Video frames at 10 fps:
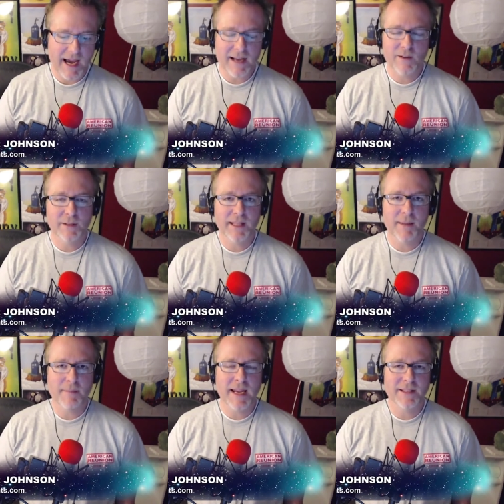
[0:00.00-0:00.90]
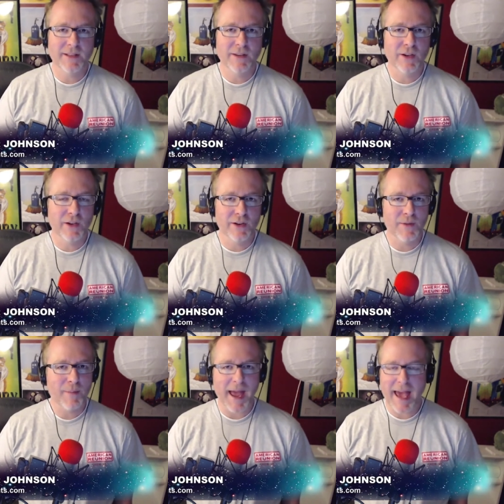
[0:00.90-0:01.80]
Now, I don't know what that means on the good or
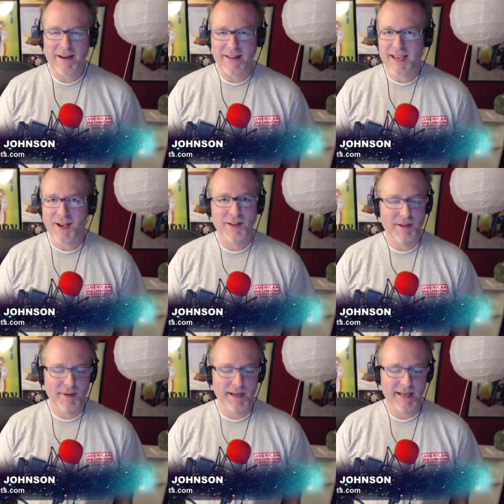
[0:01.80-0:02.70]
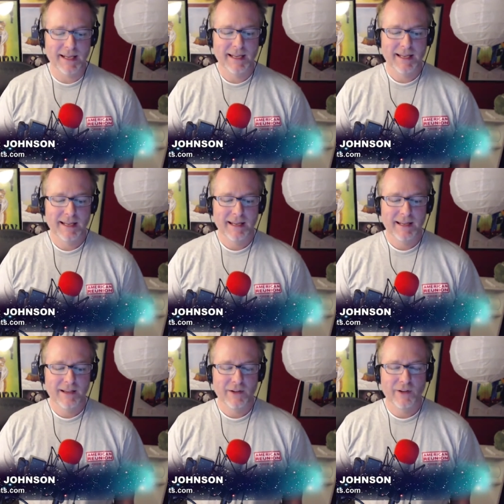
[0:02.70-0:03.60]
the bad or the ugly, but
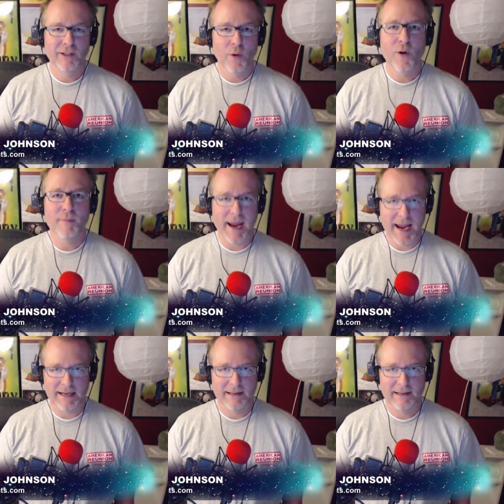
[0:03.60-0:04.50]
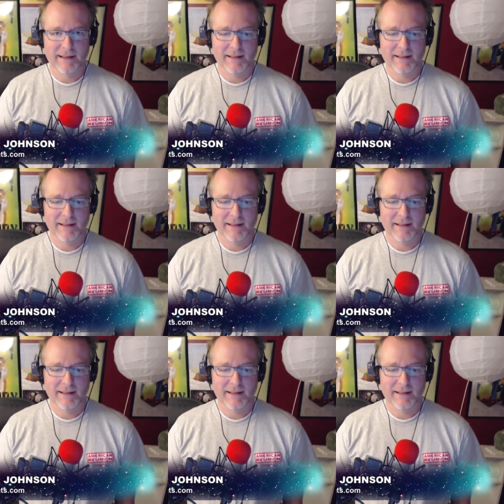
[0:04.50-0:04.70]
good lord, man.